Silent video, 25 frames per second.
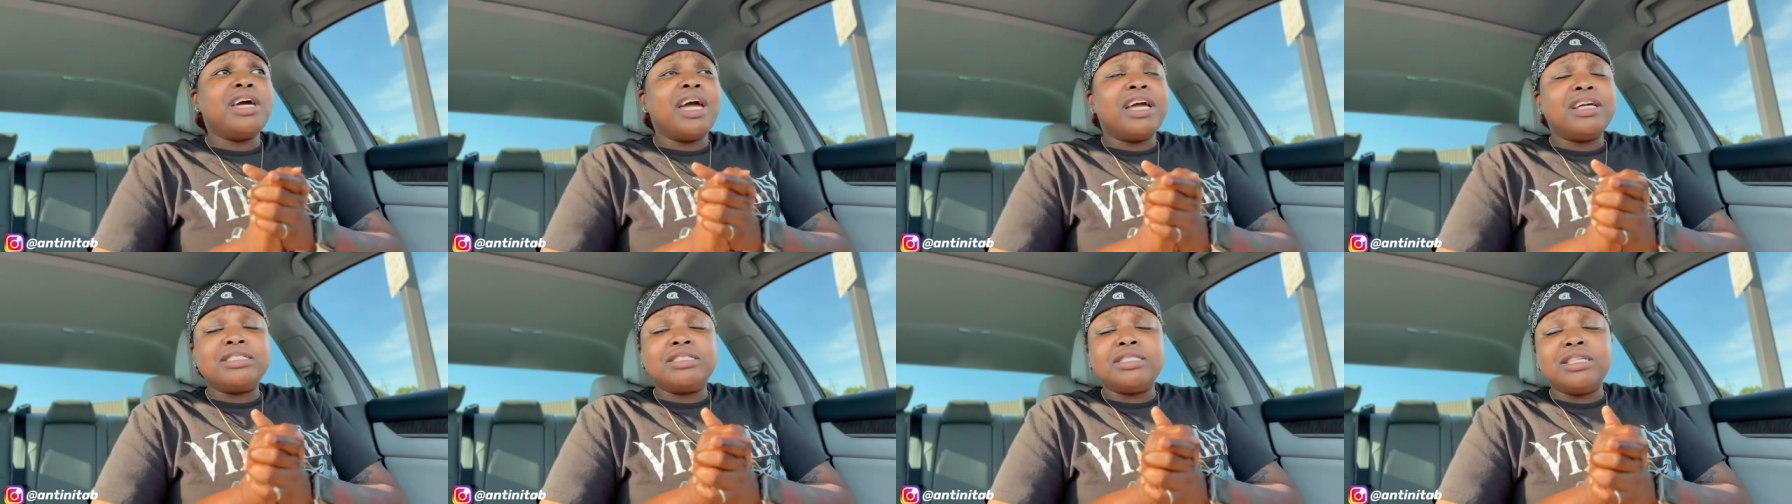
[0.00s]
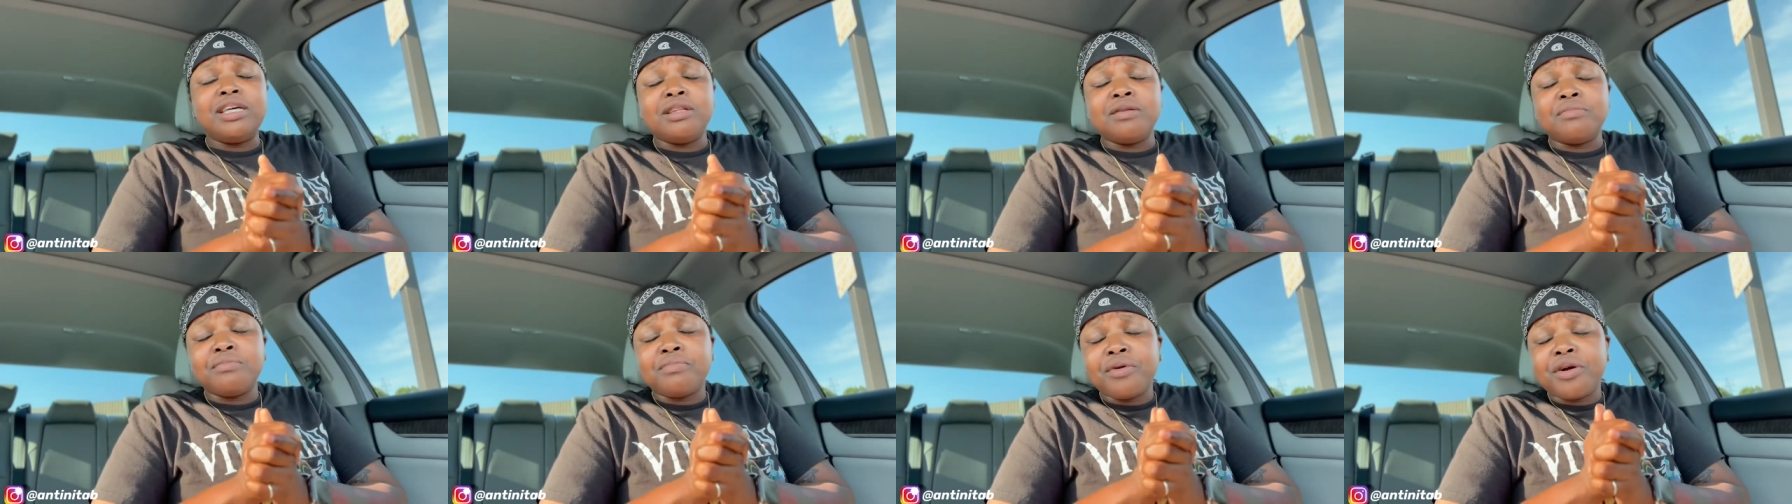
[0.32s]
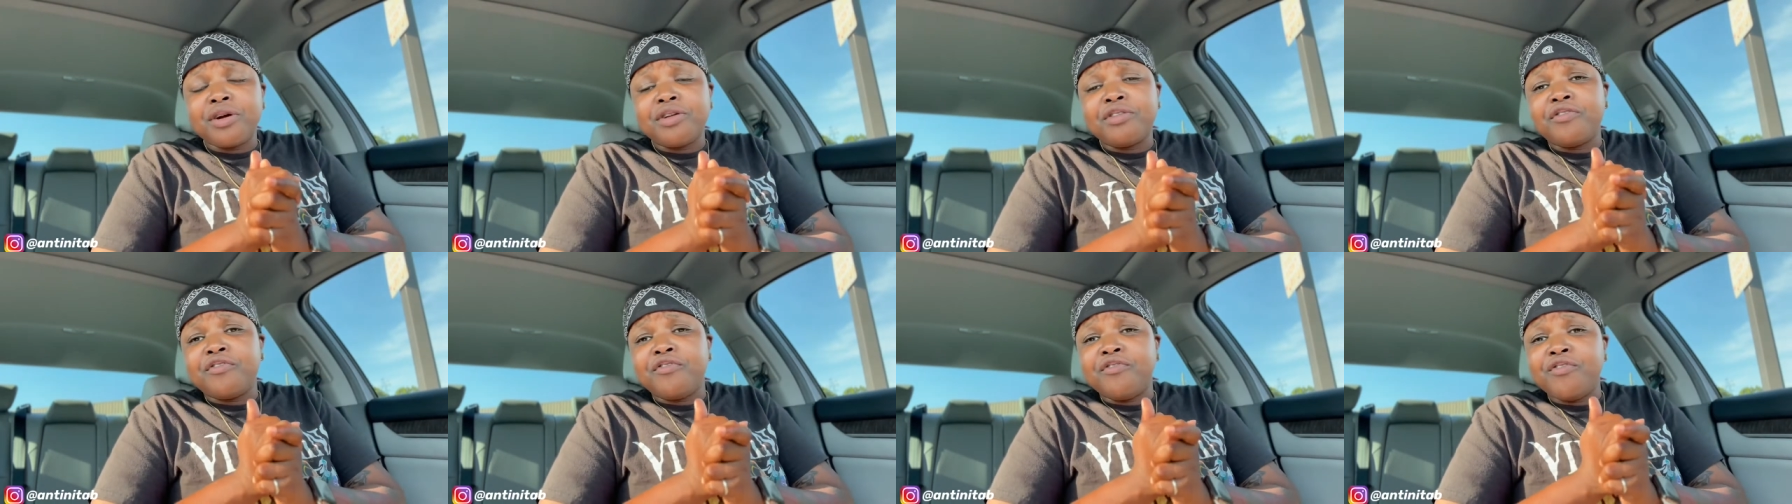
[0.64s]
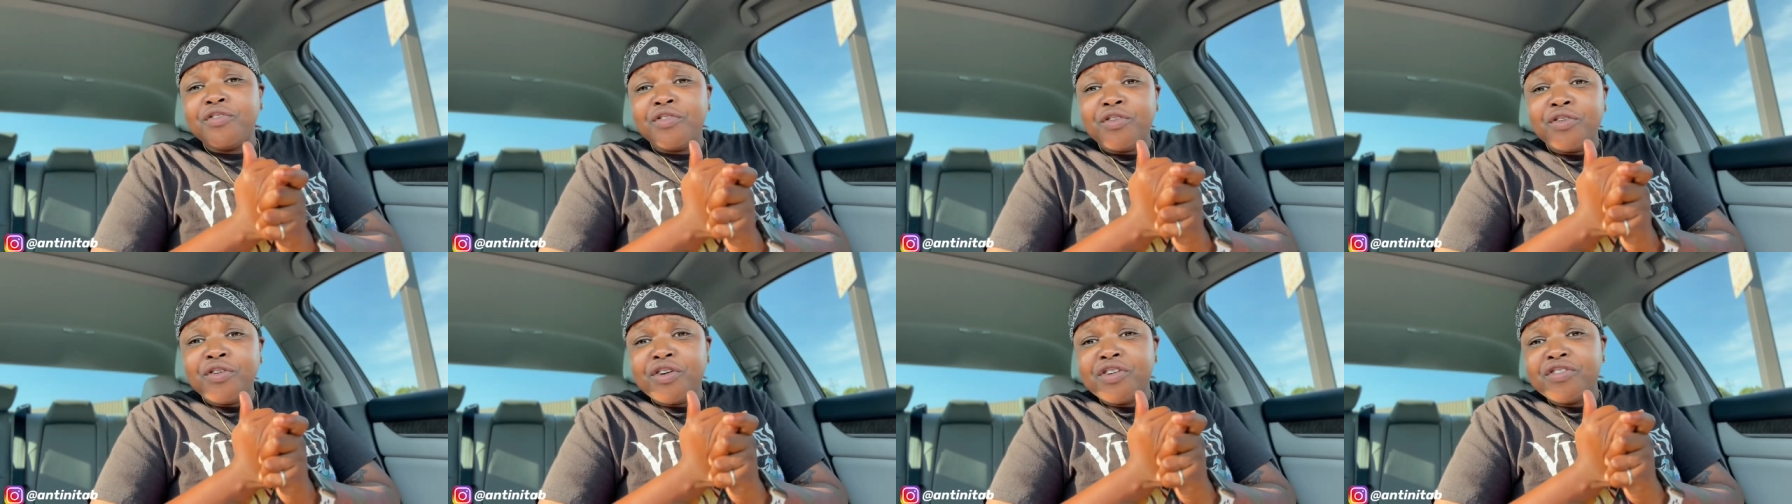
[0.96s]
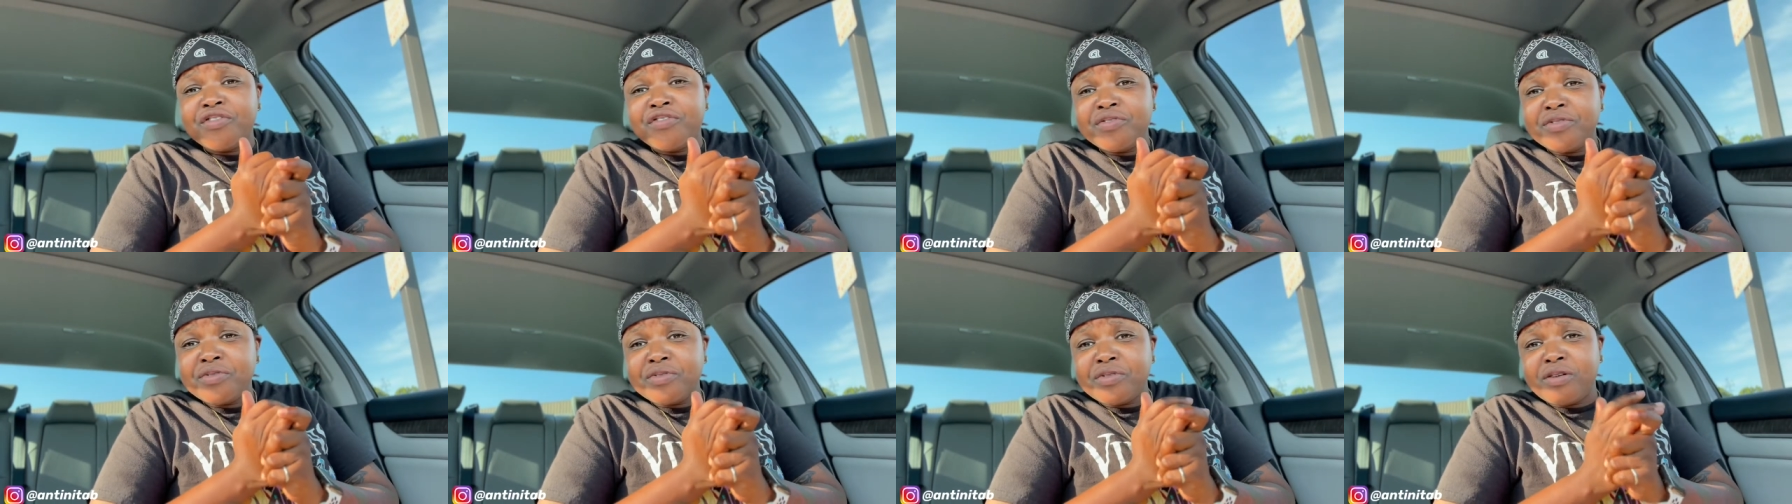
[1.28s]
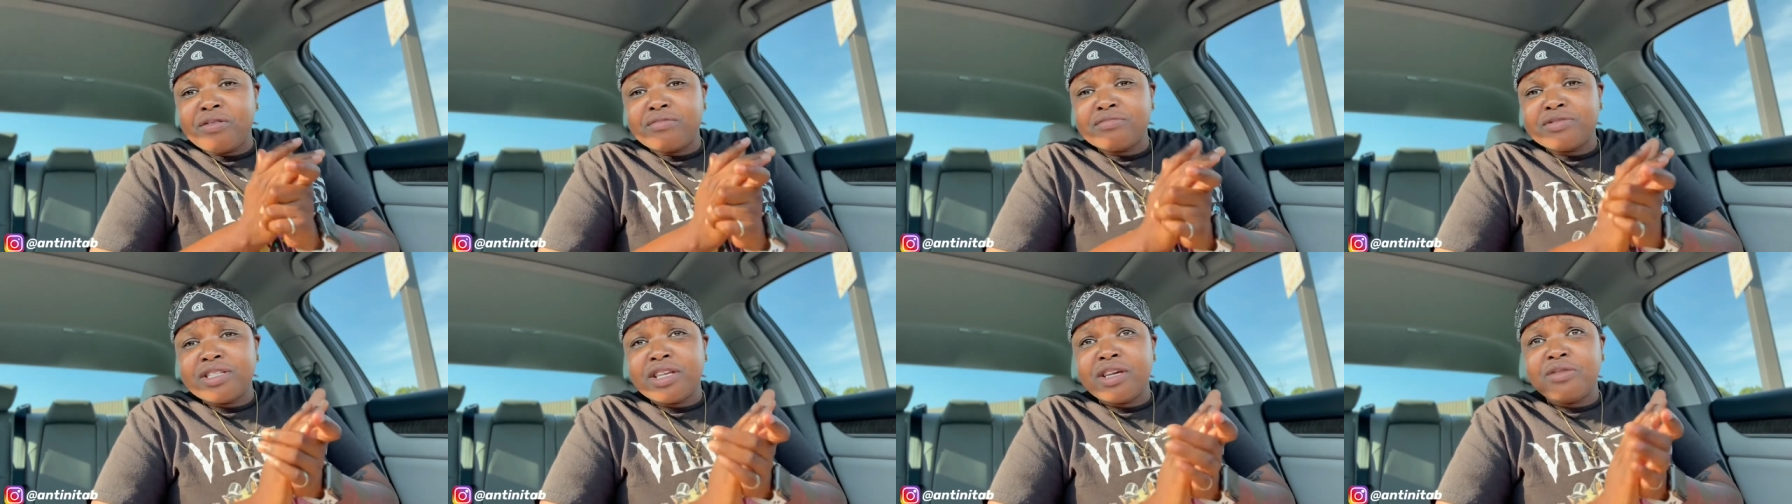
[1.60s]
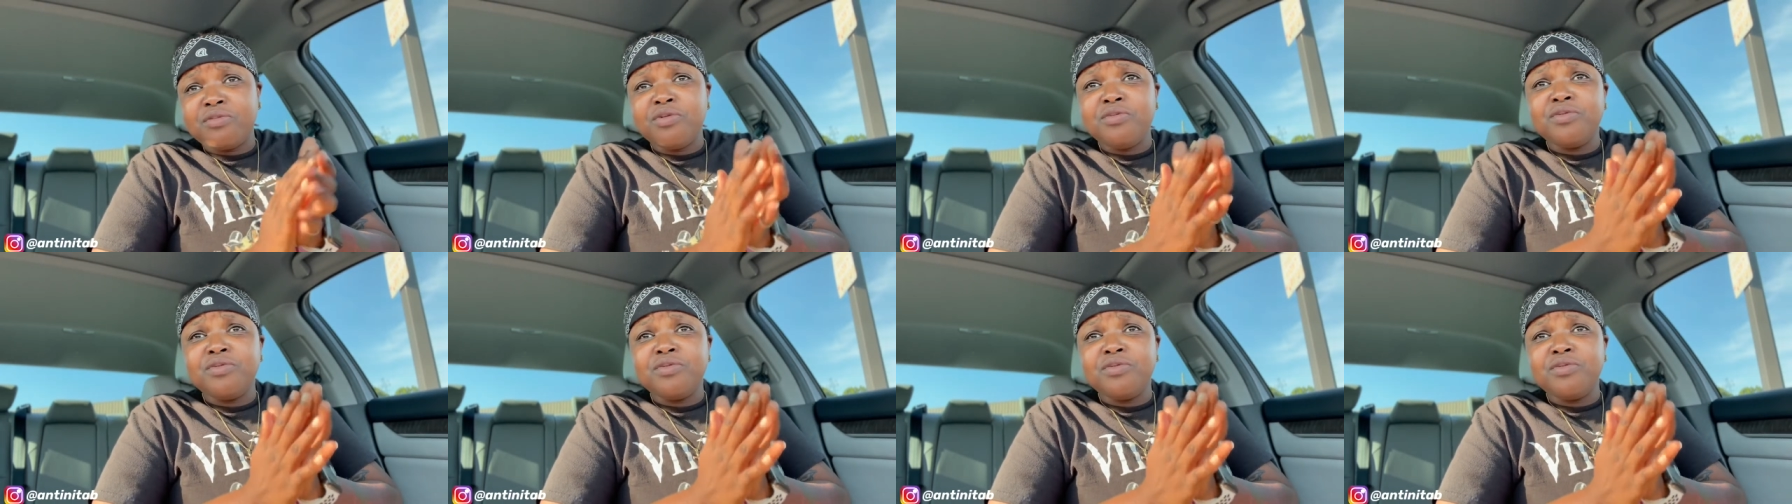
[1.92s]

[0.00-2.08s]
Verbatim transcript: ain't celebrating the fourth, you know what I'm saying?